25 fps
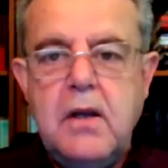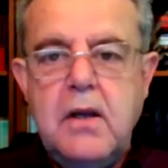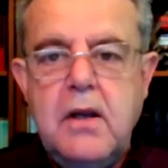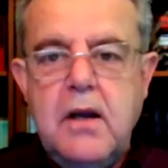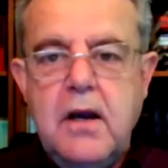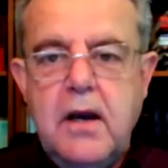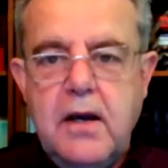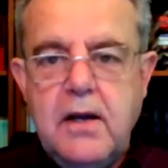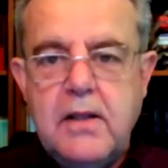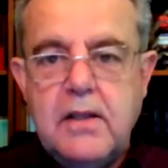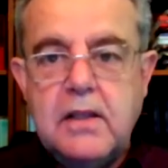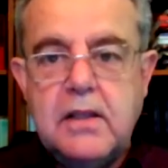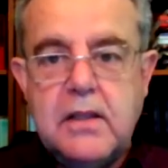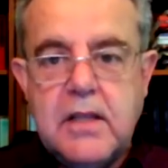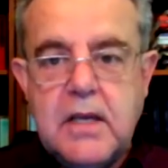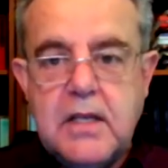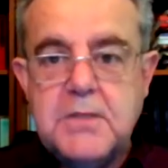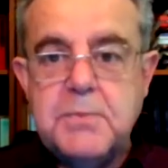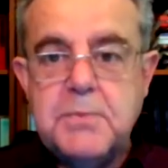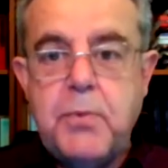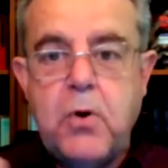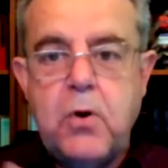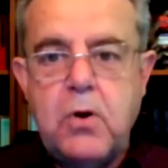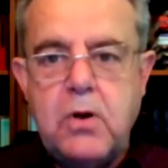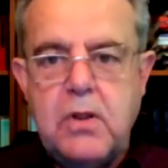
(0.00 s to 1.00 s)
I think
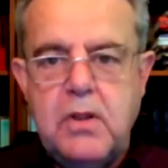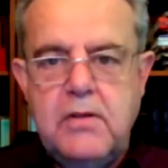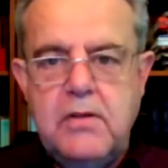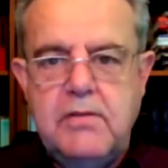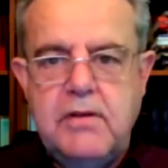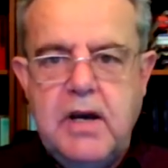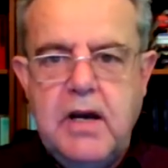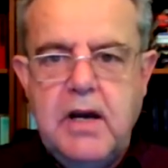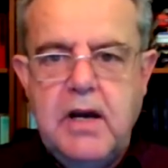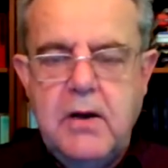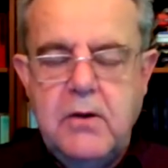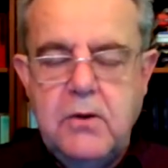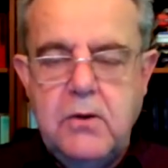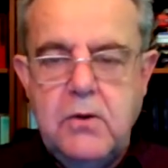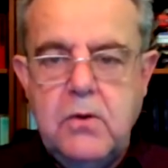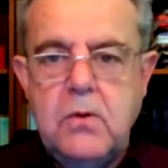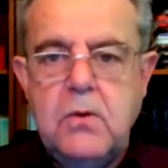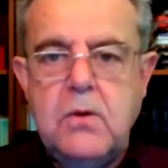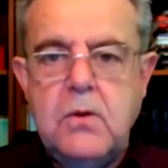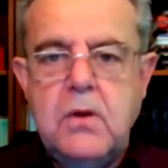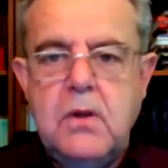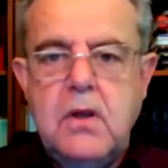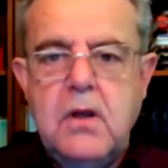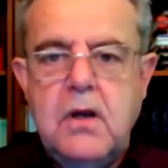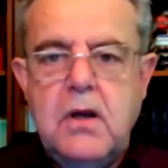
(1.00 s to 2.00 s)
that's part of the value.
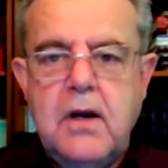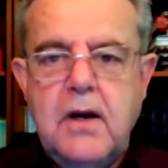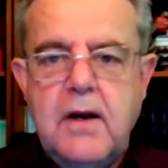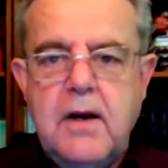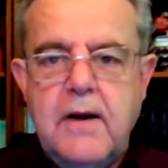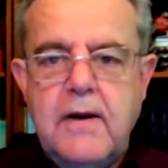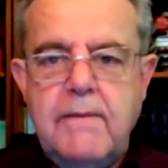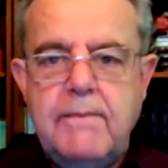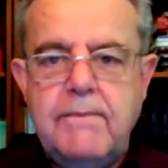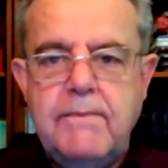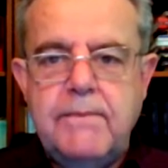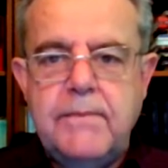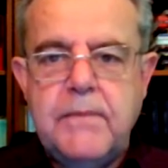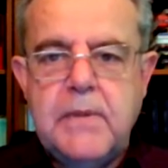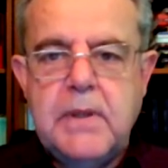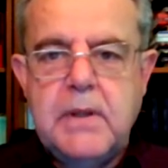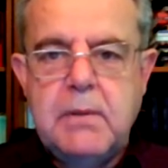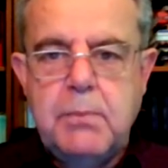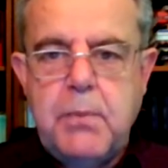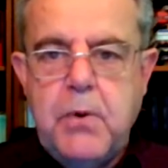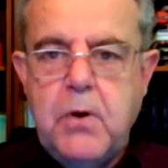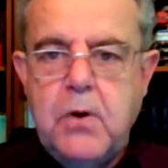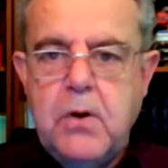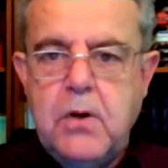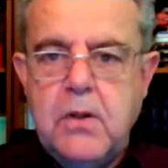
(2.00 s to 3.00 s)

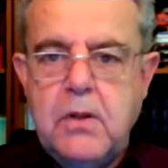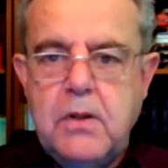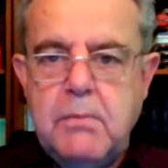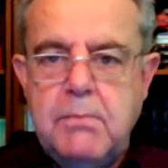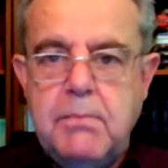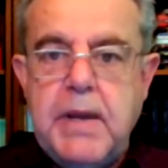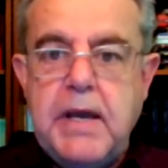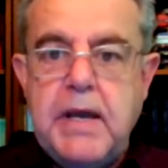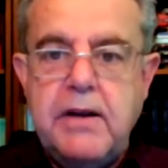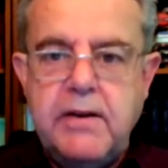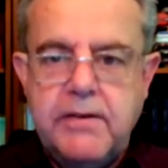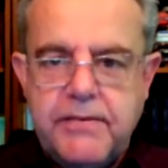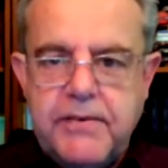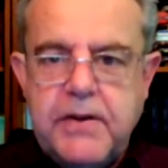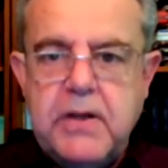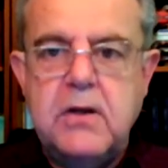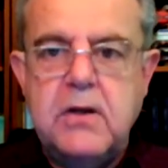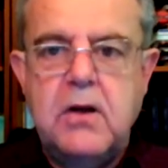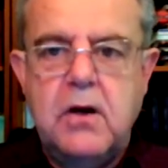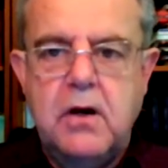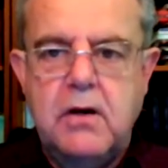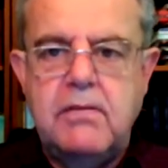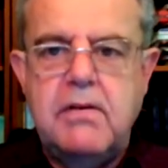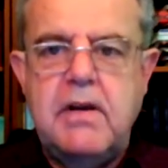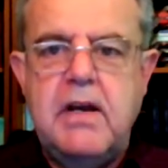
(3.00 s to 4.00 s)
Part of the benefit
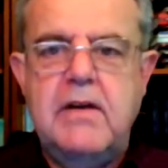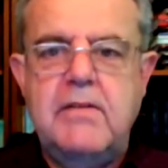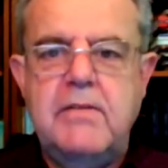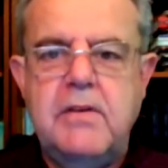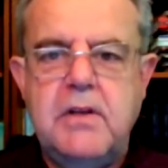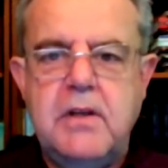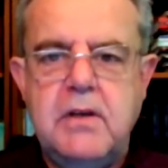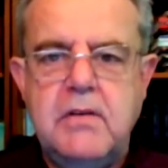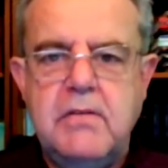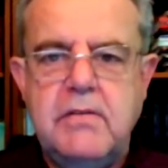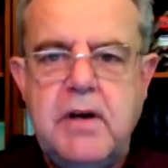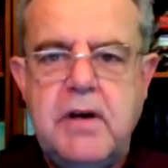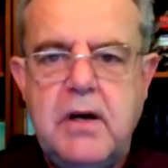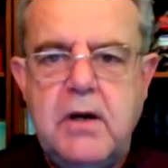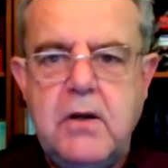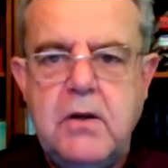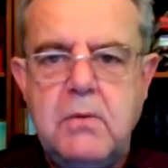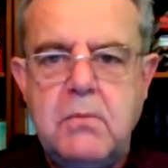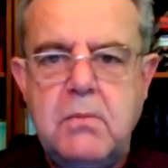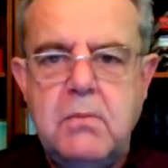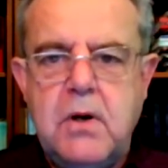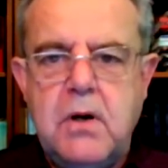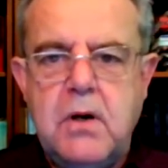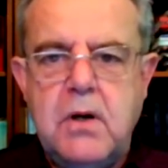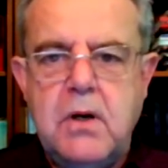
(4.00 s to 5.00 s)
of having a value
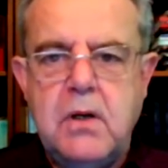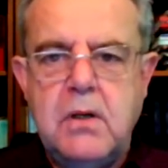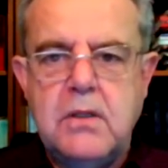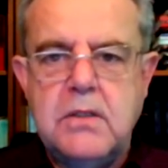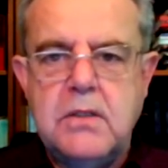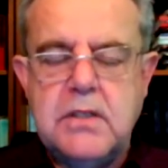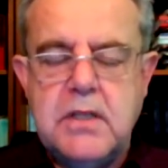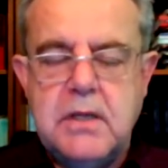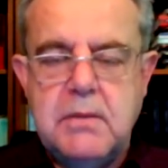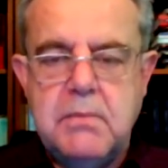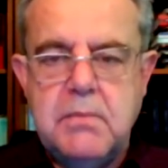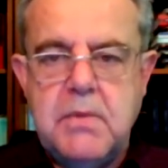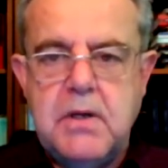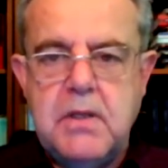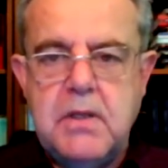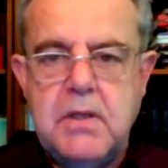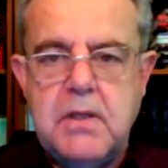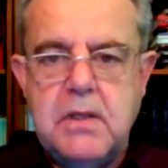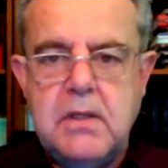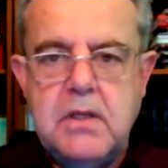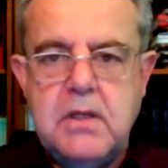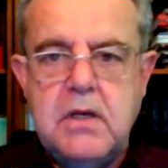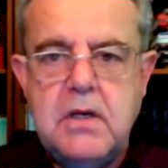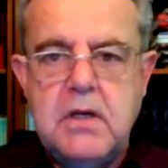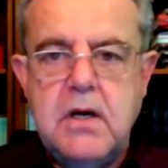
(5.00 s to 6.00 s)
model is that by
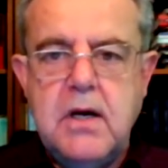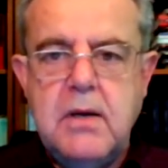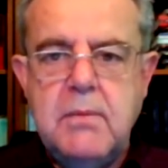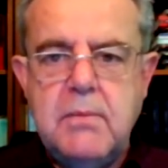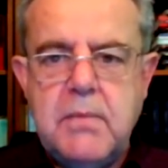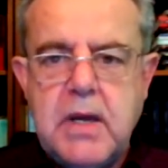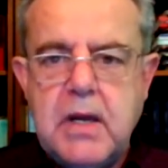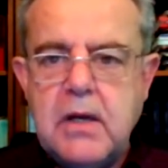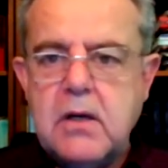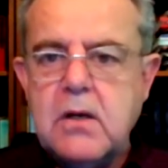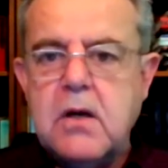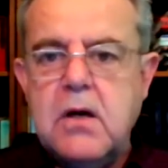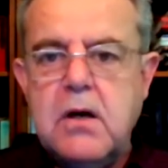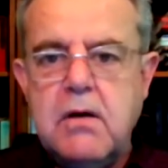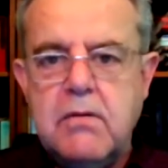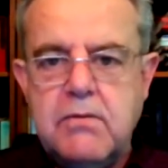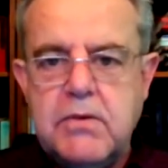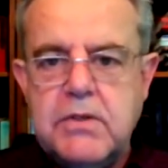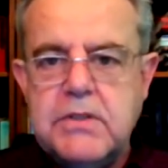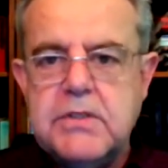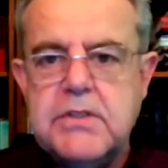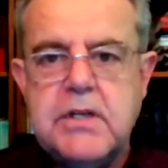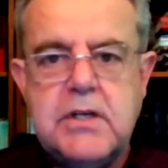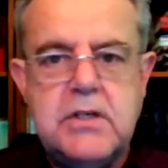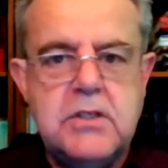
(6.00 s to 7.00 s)
the time that
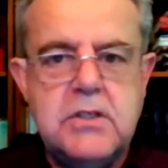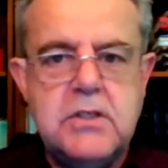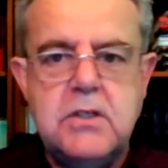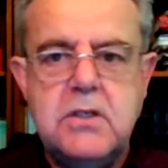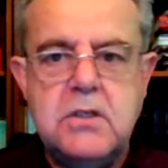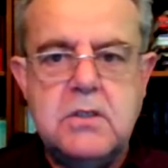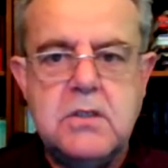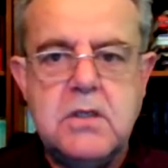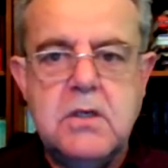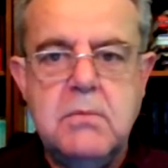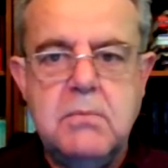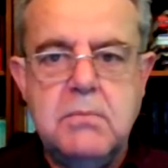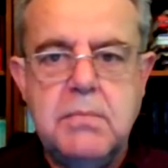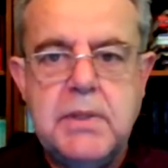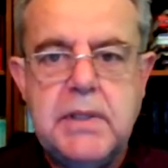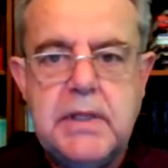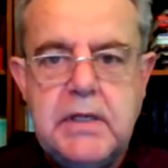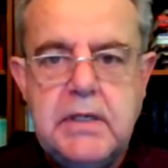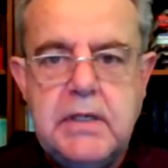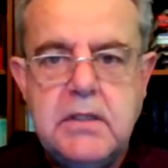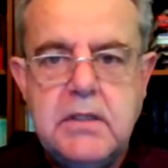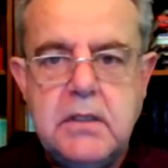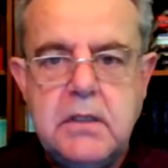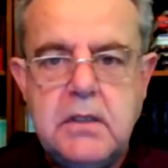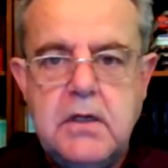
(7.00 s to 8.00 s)
conversation is
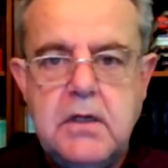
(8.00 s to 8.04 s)
complete,